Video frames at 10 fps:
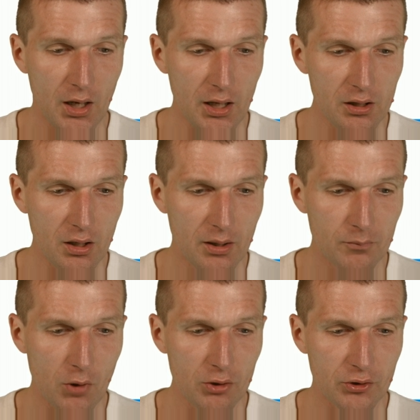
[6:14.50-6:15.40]
And
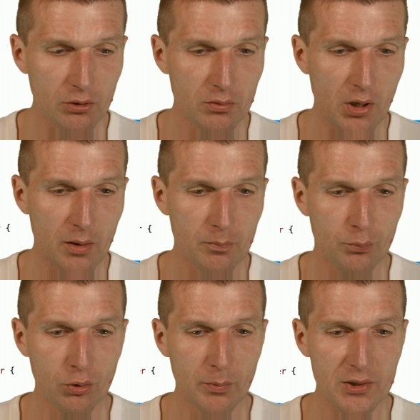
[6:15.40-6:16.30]
um, also uh,
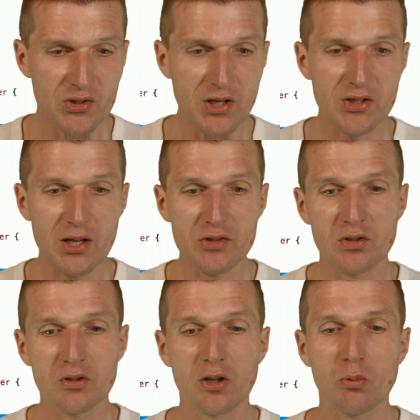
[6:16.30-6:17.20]
Bulma C S
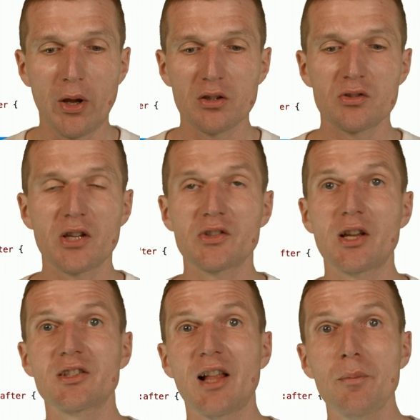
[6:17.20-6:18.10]
S, the great C S
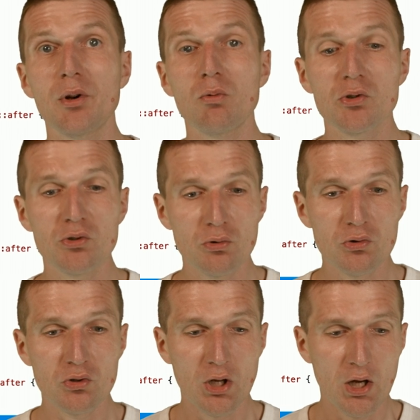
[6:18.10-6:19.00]
S library was
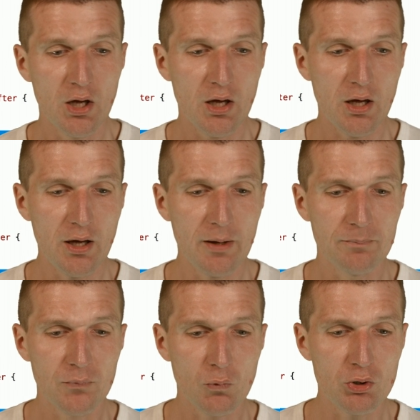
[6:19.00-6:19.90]
used,
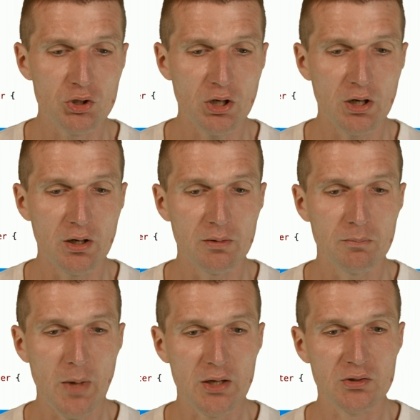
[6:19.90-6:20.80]
um, which uh,
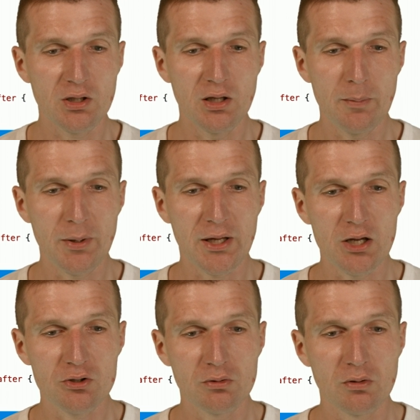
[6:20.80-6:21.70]
makes the
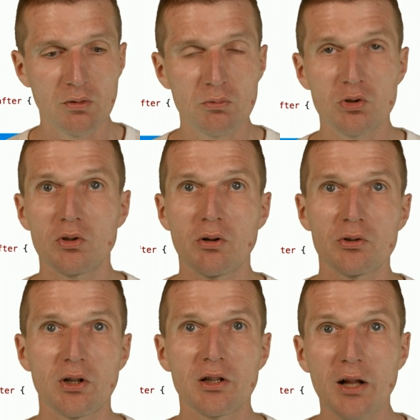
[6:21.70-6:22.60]
application. So there
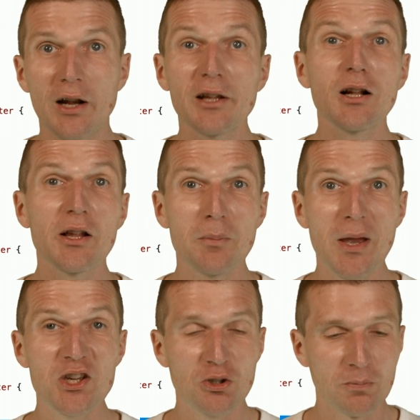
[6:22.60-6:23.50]
was a little, a little
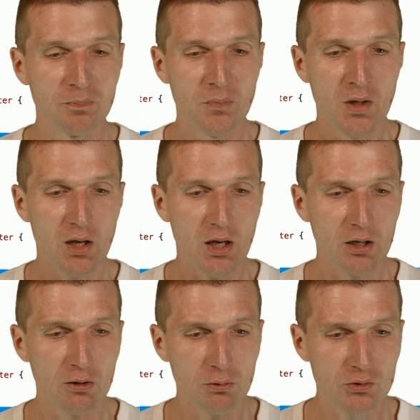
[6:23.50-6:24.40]
animation,
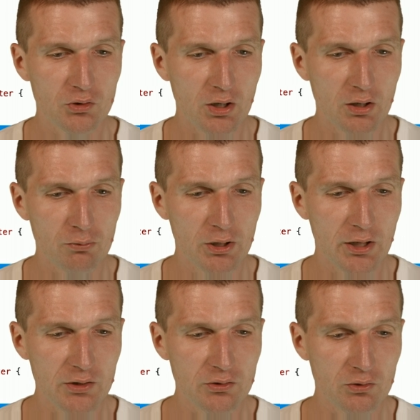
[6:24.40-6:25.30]
and it looks uh, really
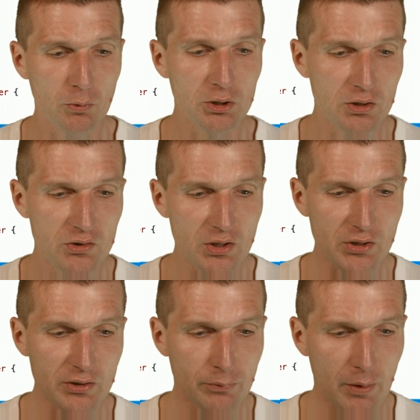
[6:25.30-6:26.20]
nice as a modern C
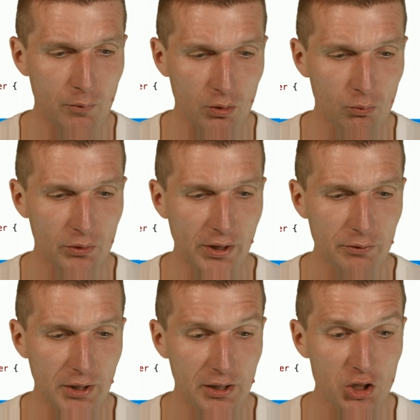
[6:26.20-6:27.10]
S S framework
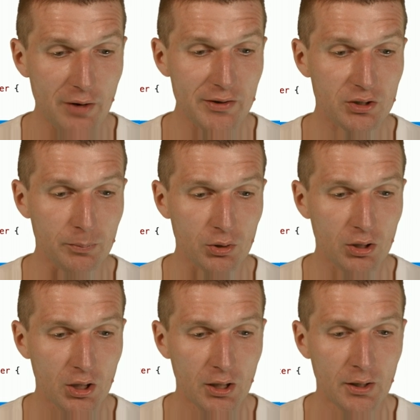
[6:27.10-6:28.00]
without any JavaScript.
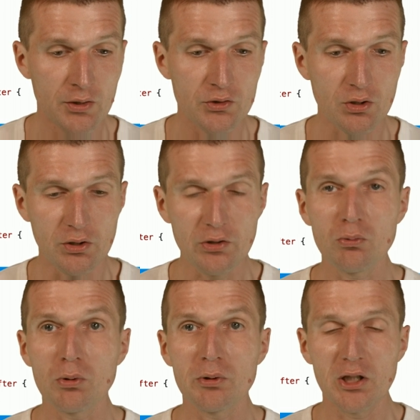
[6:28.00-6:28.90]
So this
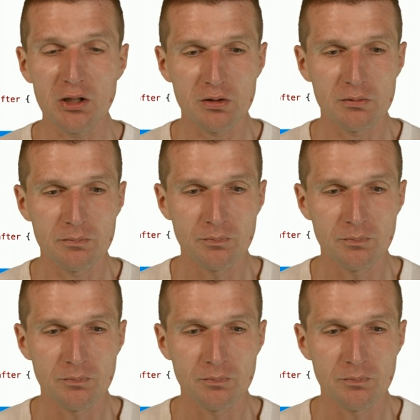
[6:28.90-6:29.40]
is what we did.